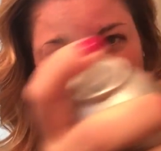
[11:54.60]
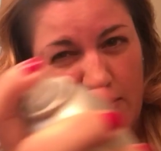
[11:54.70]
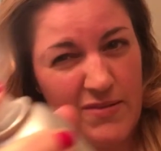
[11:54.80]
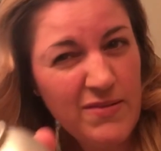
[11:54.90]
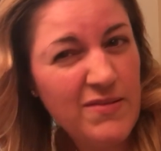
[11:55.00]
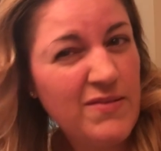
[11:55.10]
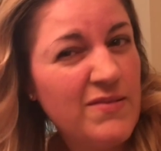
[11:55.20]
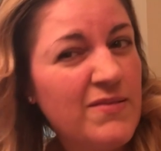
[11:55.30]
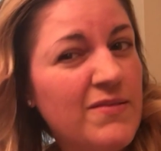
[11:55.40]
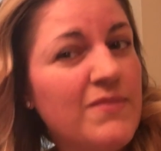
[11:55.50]

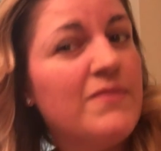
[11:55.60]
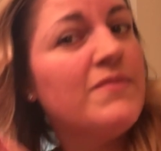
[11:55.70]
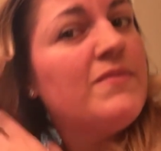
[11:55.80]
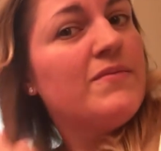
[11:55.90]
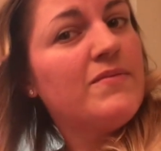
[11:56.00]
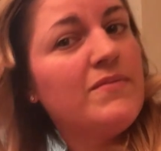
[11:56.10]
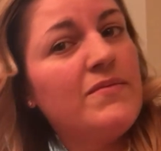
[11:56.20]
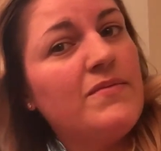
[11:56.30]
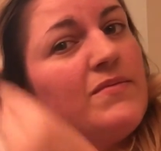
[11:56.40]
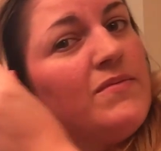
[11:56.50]

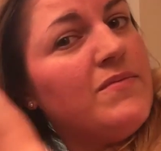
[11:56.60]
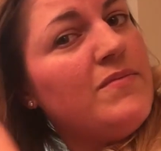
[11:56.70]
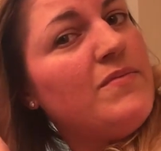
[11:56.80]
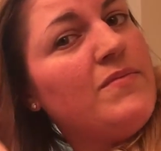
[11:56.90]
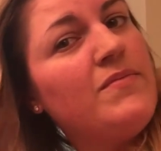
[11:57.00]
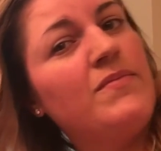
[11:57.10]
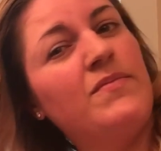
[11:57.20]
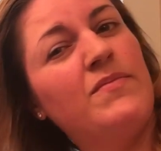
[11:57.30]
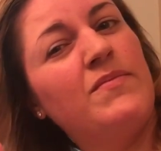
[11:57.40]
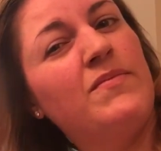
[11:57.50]

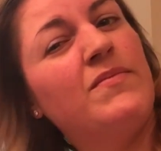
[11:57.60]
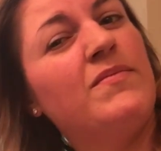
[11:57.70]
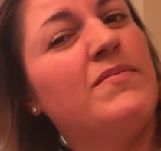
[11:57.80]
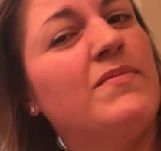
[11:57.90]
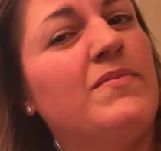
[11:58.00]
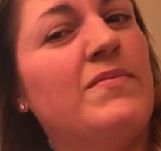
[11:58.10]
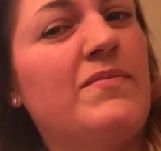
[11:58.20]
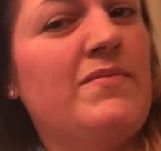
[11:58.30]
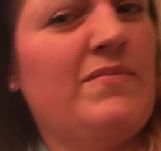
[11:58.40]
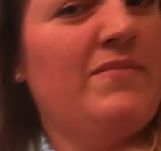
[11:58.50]

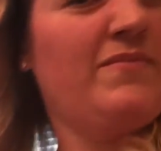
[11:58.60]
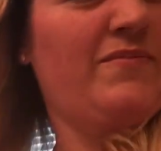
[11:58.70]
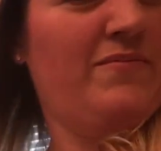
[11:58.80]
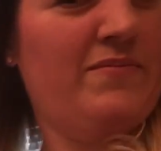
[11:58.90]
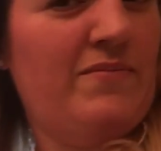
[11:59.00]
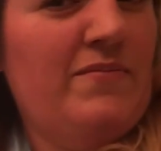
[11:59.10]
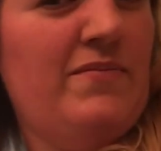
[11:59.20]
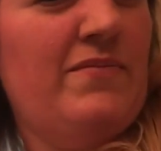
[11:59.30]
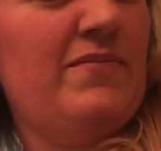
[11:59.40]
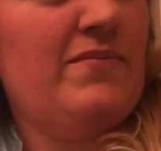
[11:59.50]

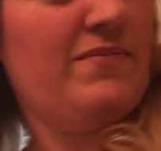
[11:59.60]
(silence)